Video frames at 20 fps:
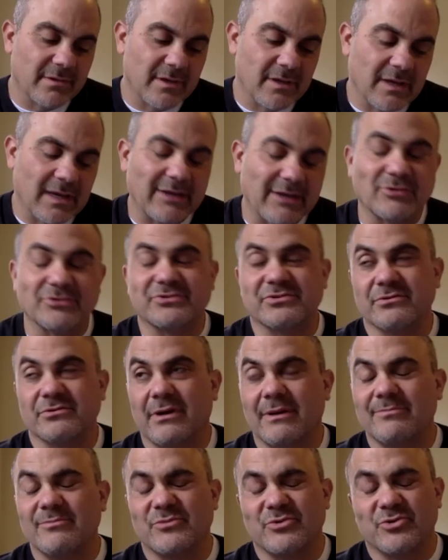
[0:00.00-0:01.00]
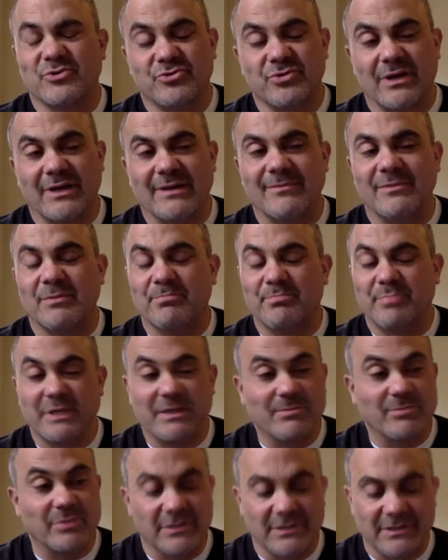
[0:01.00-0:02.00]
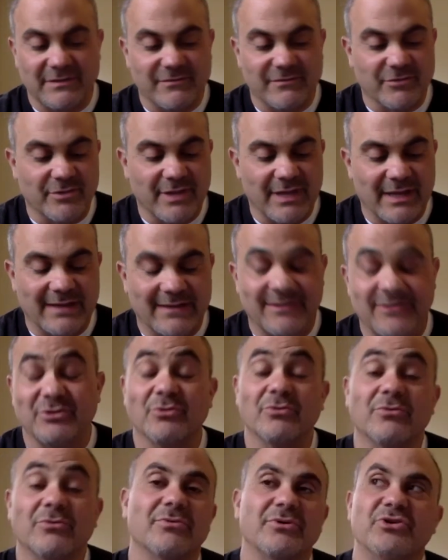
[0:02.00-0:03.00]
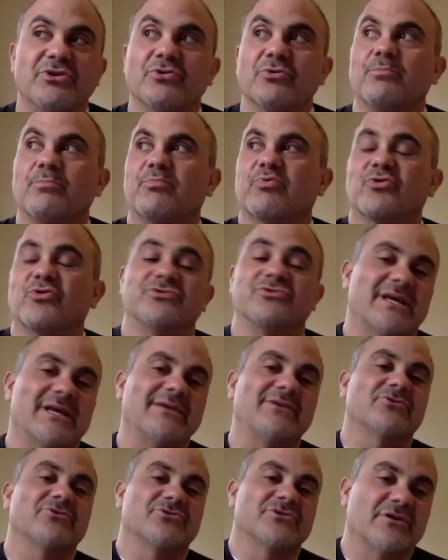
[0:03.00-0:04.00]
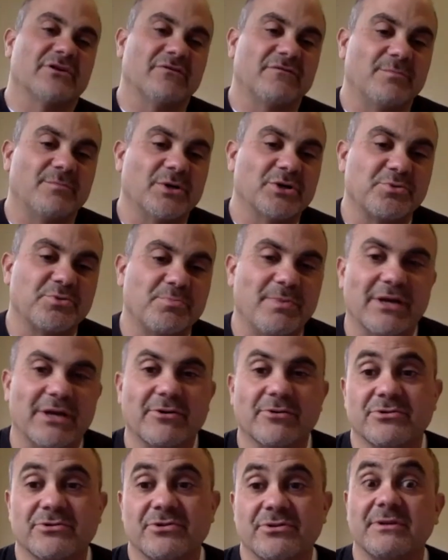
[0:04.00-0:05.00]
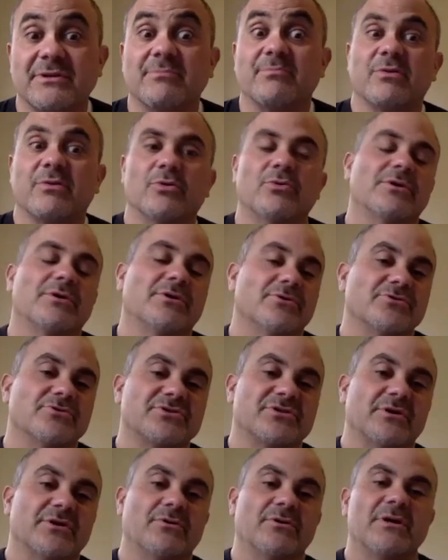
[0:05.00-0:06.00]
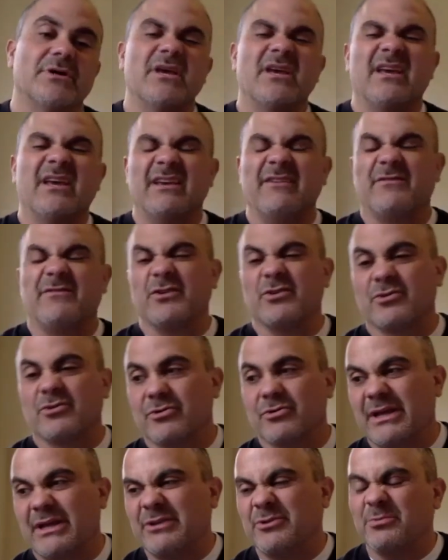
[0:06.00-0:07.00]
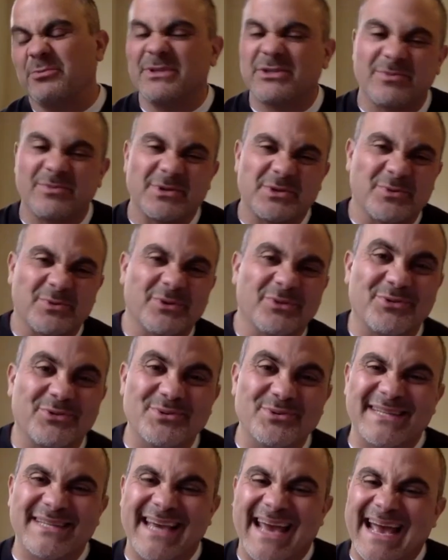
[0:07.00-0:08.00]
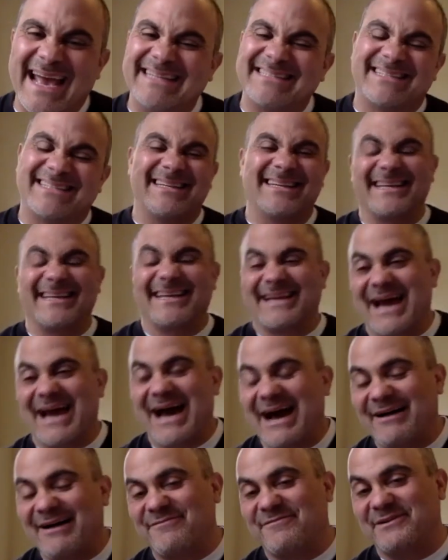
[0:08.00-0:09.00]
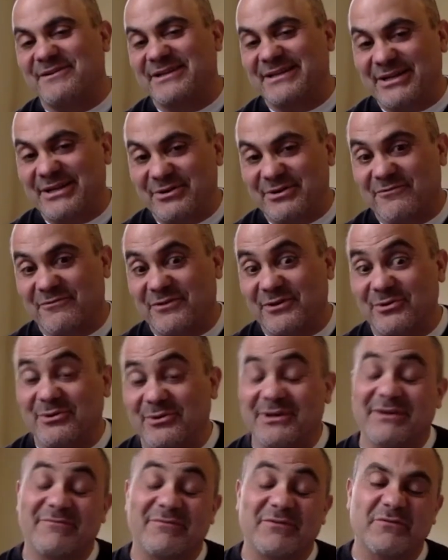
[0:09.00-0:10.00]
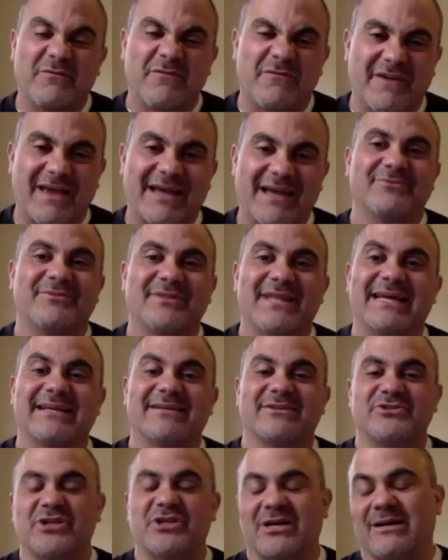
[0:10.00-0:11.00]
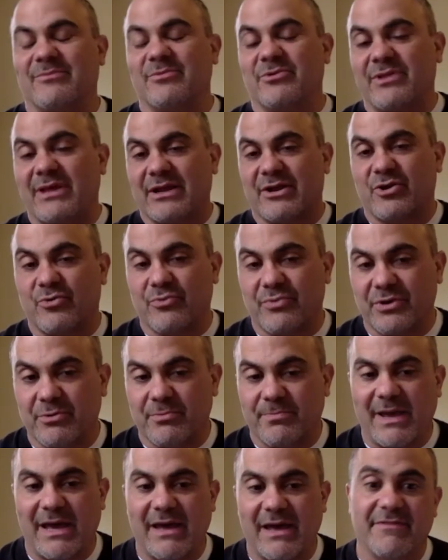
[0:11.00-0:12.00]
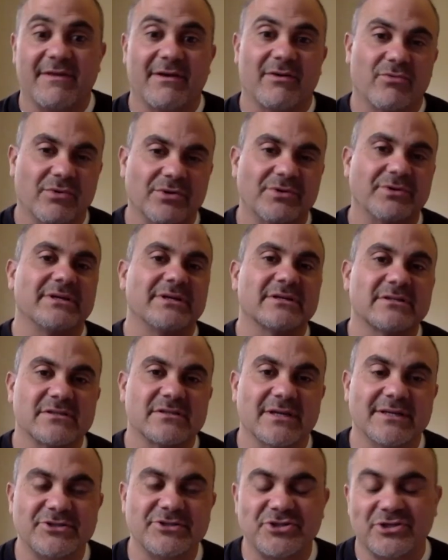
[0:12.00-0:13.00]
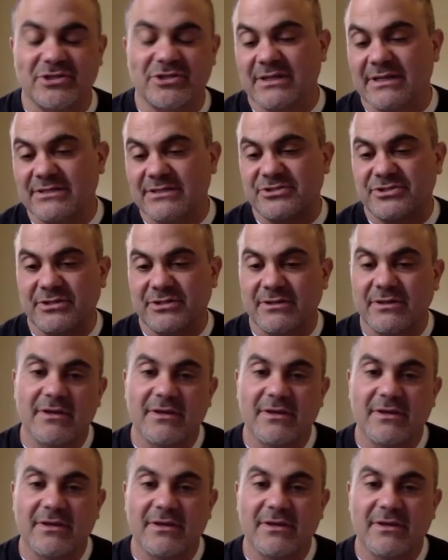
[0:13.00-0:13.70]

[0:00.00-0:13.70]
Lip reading: I'm a big believer that you'll present yourself much better to the employers, though, and you'll be so much more enthusiastic and confident interviewing if you found that job or that career path that really excites you and gets you